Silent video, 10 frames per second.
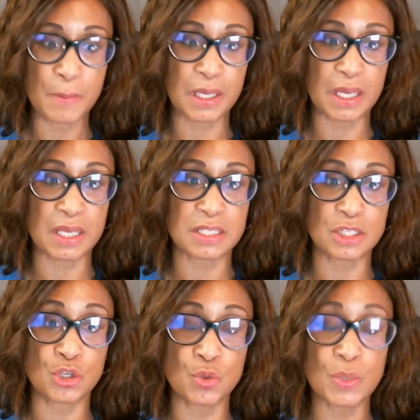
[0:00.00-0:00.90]

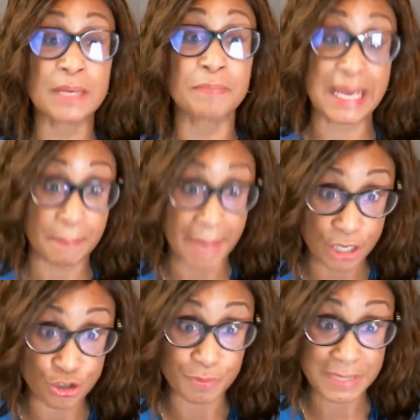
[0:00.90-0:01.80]
because you can make
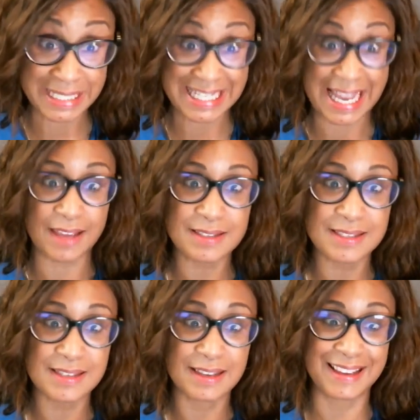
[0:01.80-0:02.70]
major
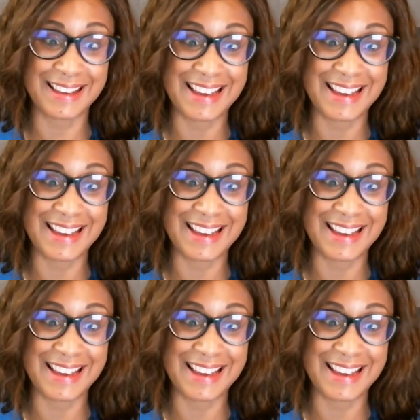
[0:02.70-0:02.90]
mistakes.